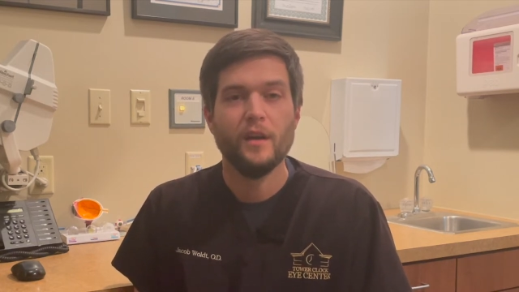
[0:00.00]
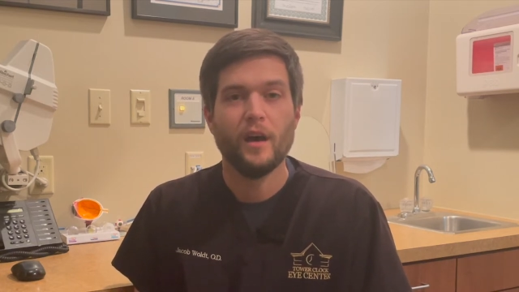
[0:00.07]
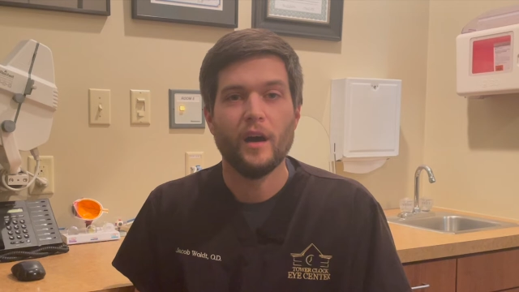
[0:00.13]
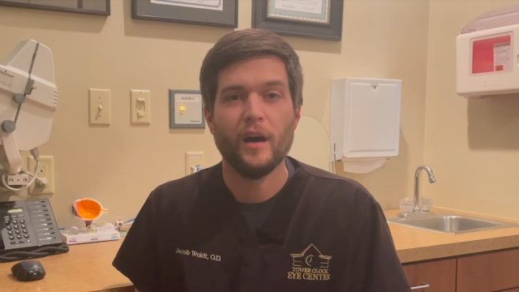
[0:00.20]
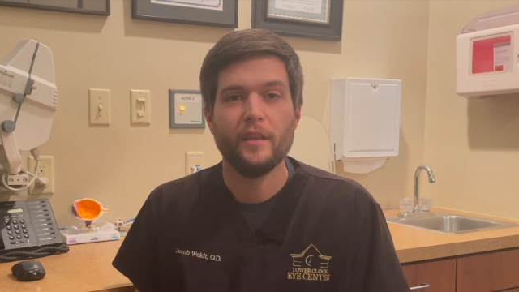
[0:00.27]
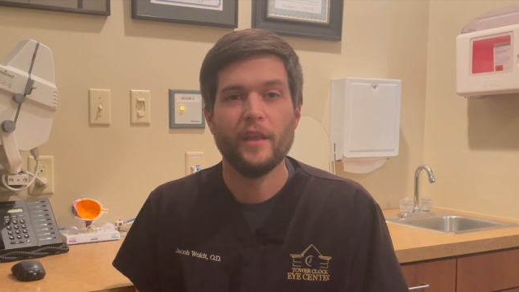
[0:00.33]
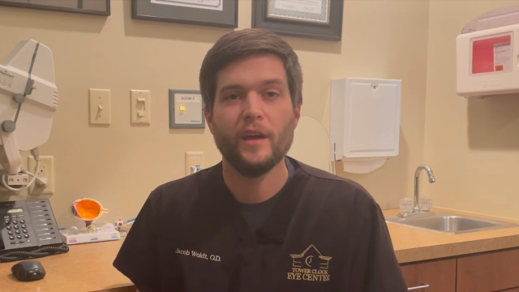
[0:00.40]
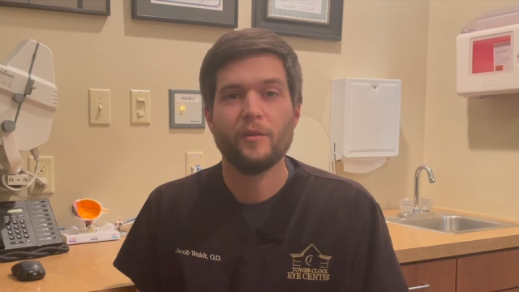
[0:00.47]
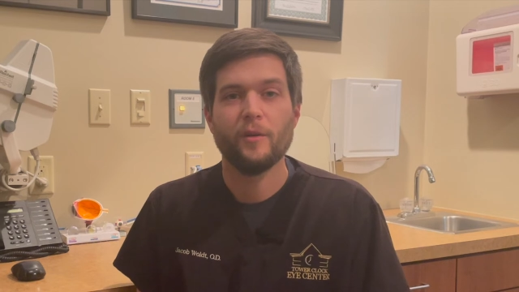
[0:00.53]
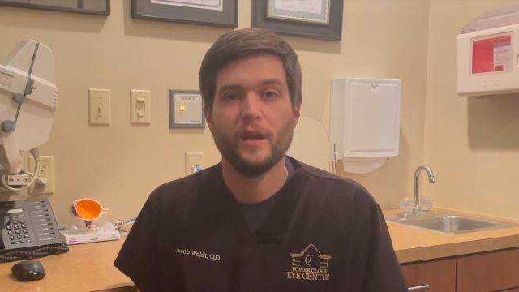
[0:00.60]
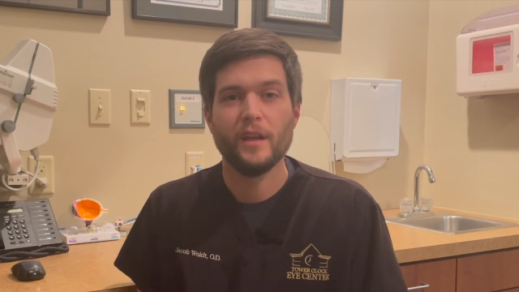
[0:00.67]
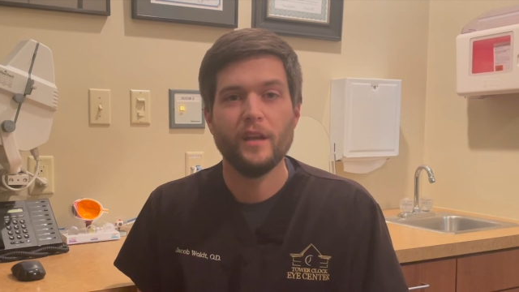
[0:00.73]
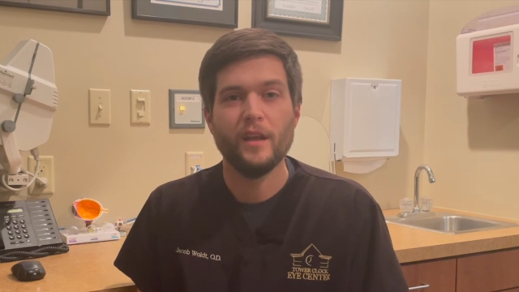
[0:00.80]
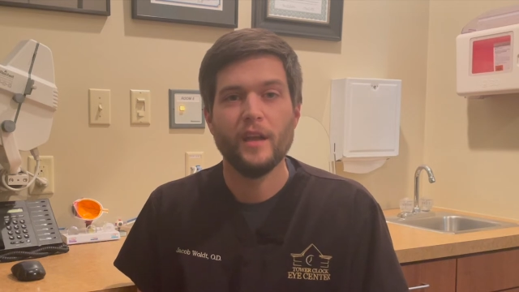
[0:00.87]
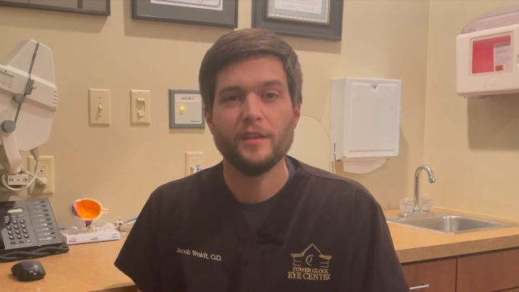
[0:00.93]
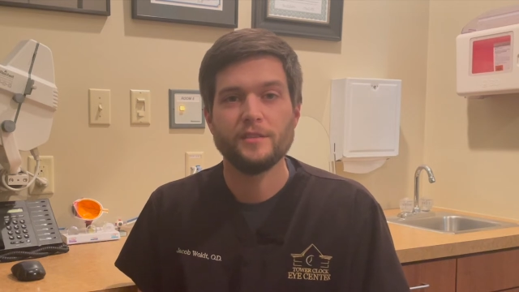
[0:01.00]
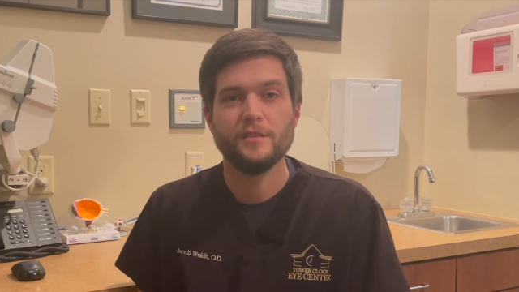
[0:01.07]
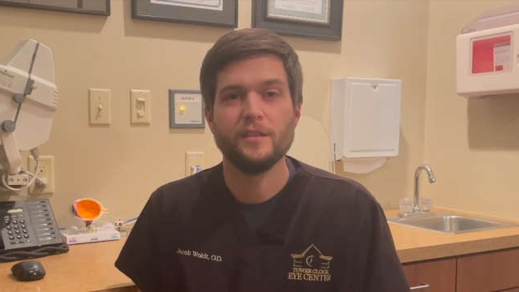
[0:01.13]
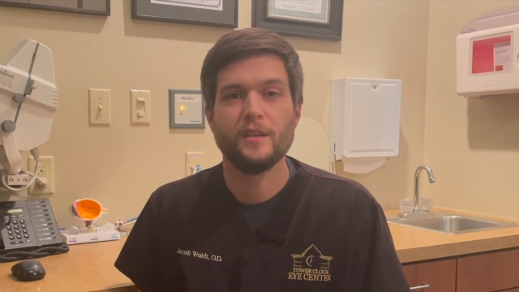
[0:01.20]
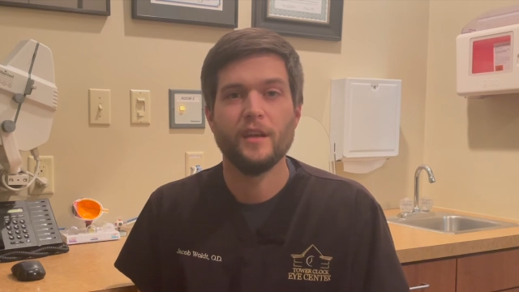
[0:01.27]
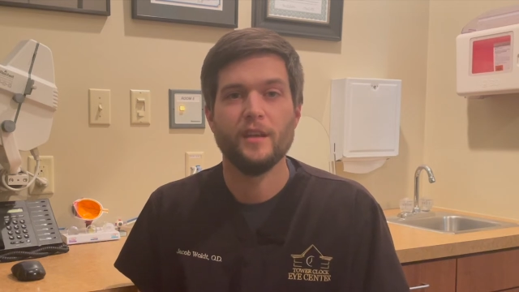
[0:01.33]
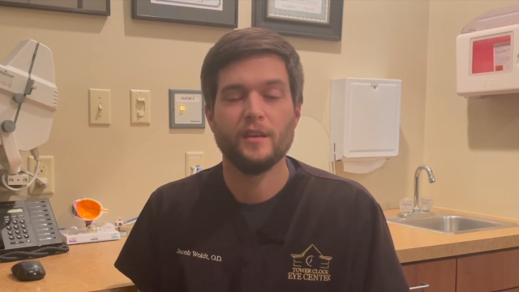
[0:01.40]
Uh, that
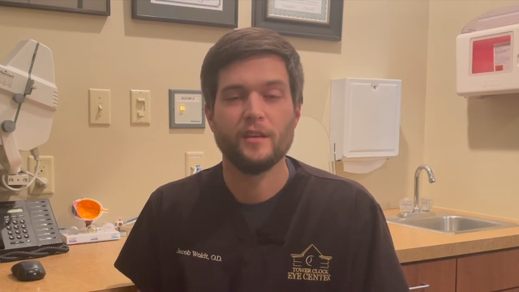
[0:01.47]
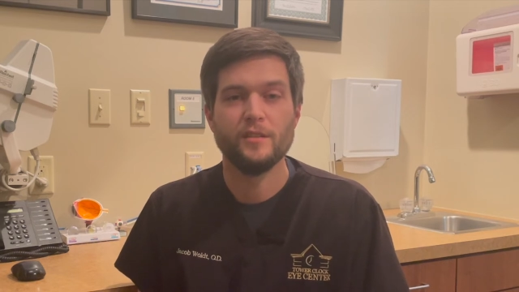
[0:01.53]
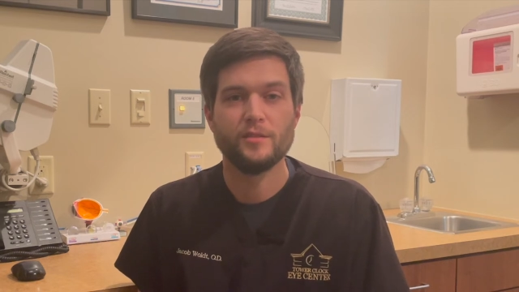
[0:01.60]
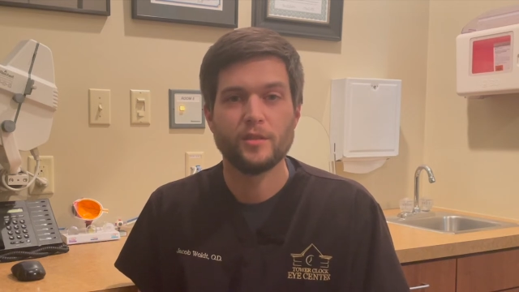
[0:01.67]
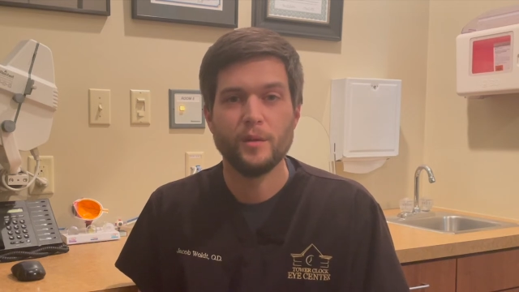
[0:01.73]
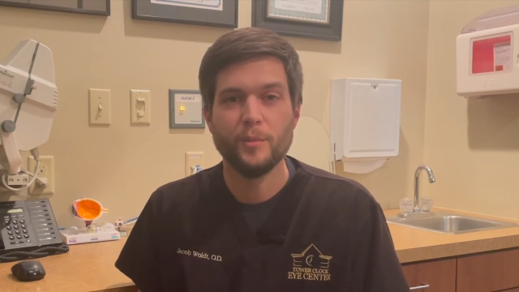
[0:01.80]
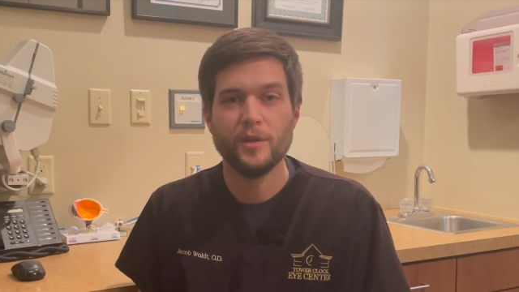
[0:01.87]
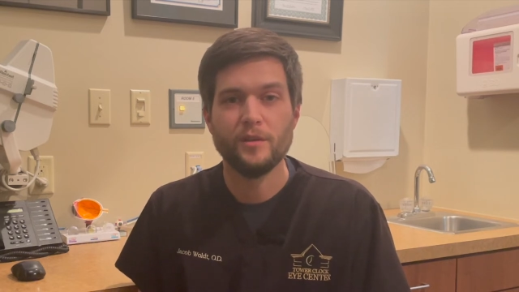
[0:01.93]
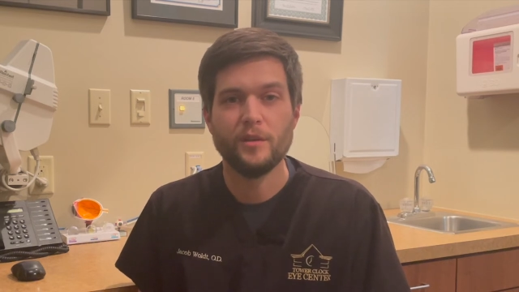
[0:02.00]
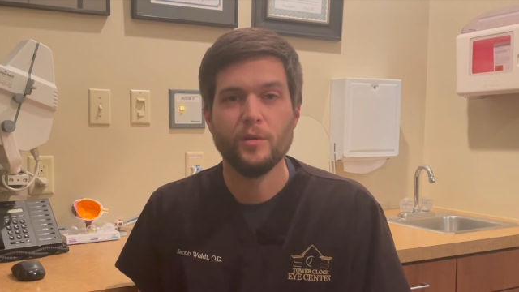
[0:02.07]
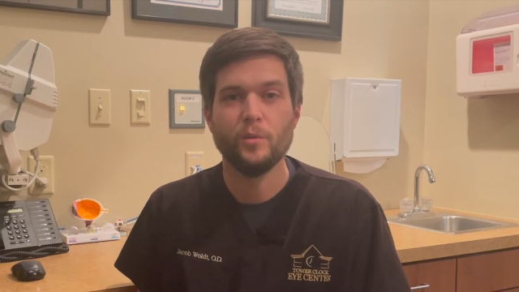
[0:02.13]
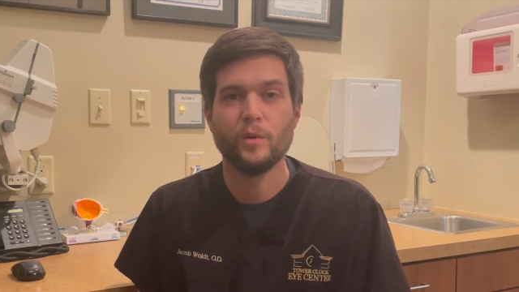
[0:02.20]
radiation can contribute to